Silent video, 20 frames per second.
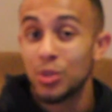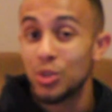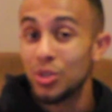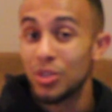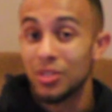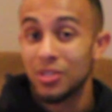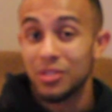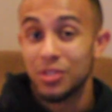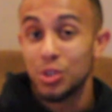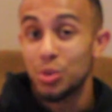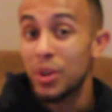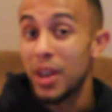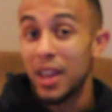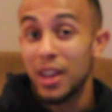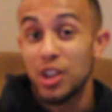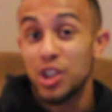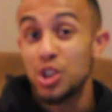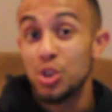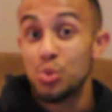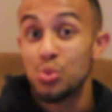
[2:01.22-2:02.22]
You
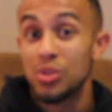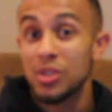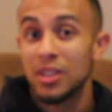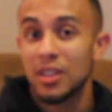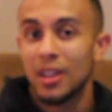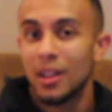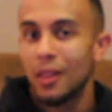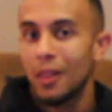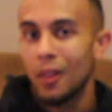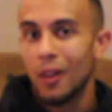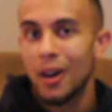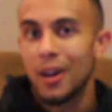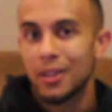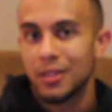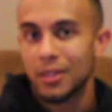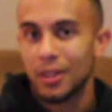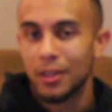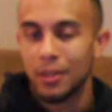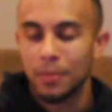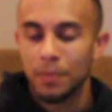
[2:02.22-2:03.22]
can't use it. It
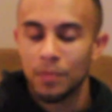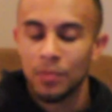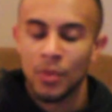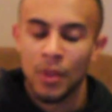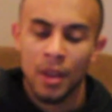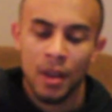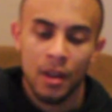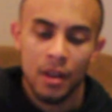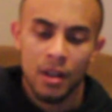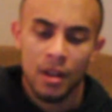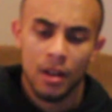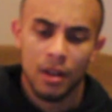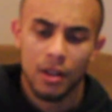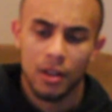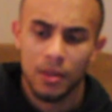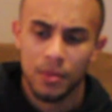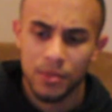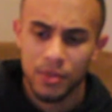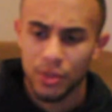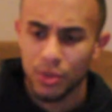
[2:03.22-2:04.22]
locked up.
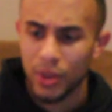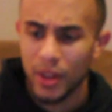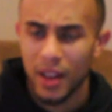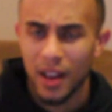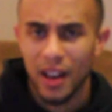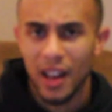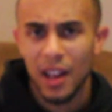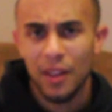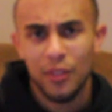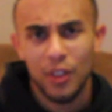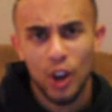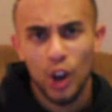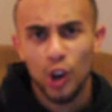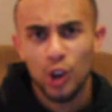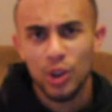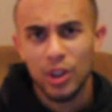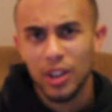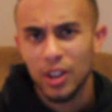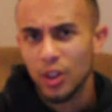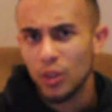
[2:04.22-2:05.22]
So yeah, I haven't
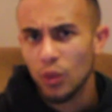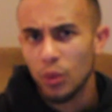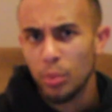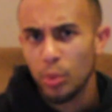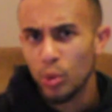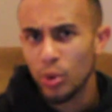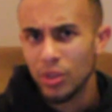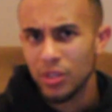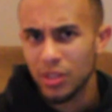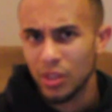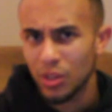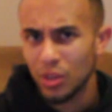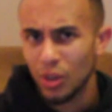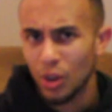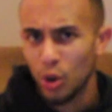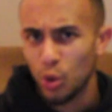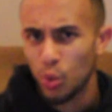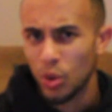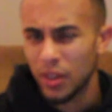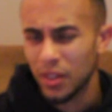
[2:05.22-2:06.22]
heard any reports
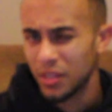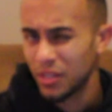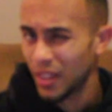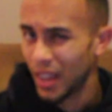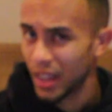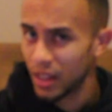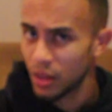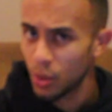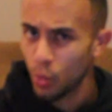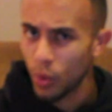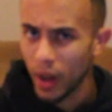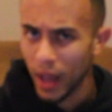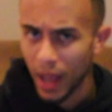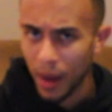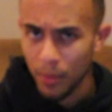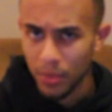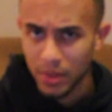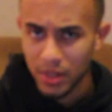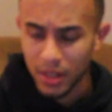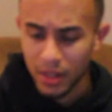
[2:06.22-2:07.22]
on exactly what
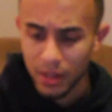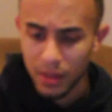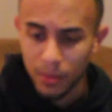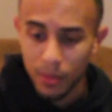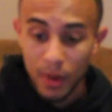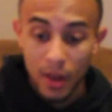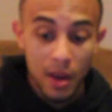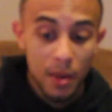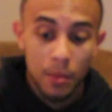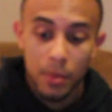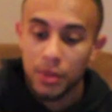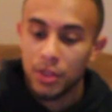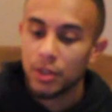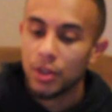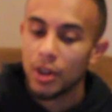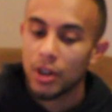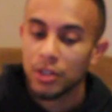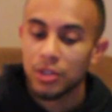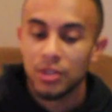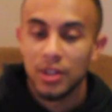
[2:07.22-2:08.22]
happened to him, but the
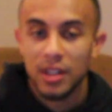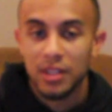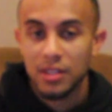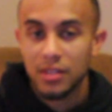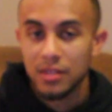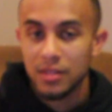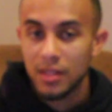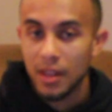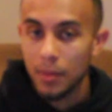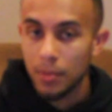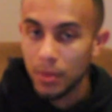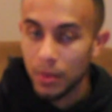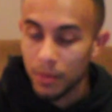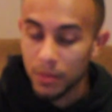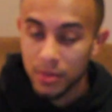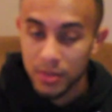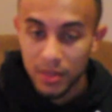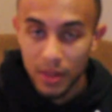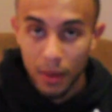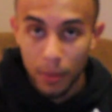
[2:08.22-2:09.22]
doctor had to
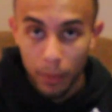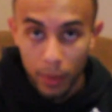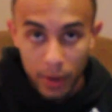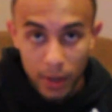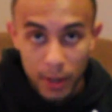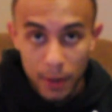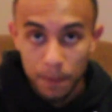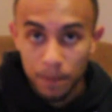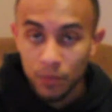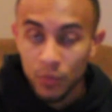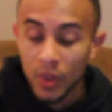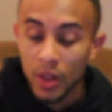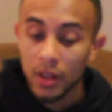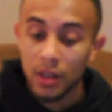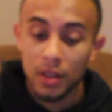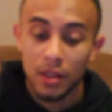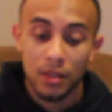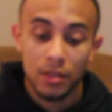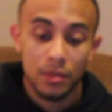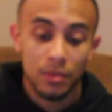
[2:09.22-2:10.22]
step in,
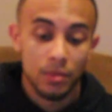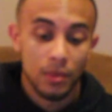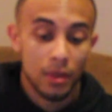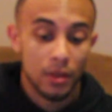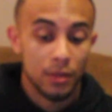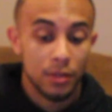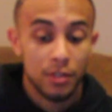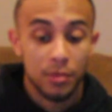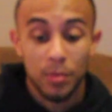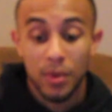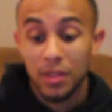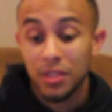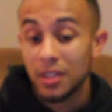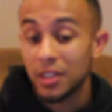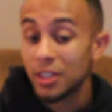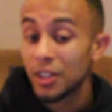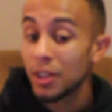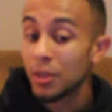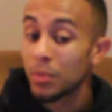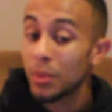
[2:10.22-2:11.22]
and Smith
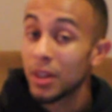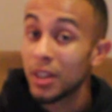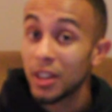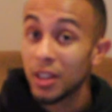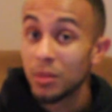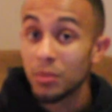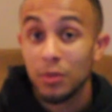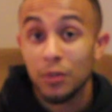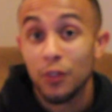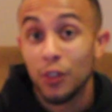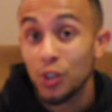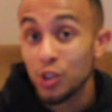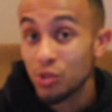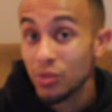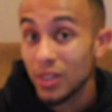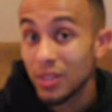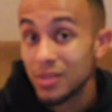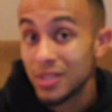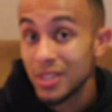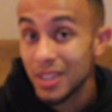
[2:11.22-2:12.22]
ended up getting first
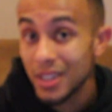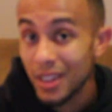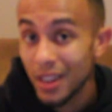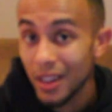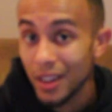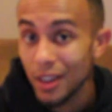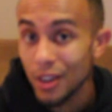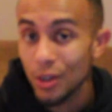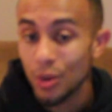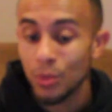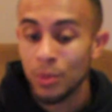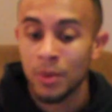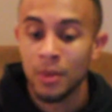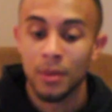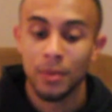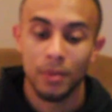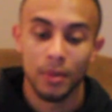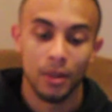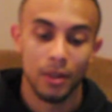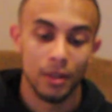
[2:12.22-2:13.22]
round TKO.
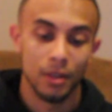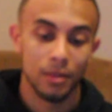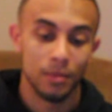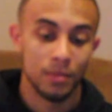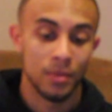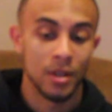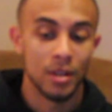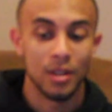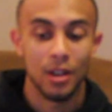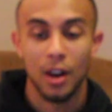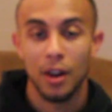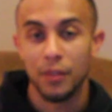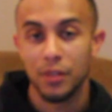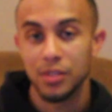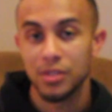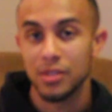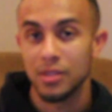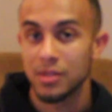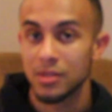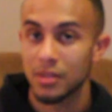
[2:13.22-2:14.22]

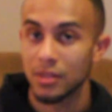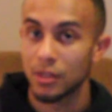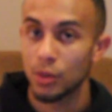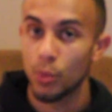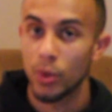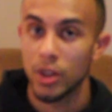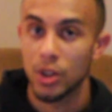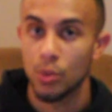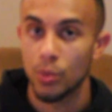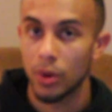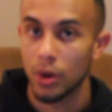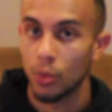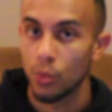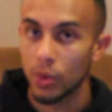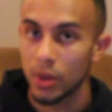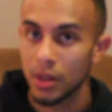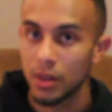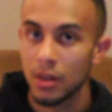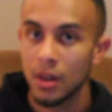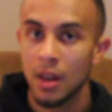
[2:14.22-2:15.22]
Obviously, it's not the way you want to
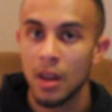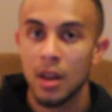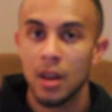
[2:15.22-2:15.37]
win.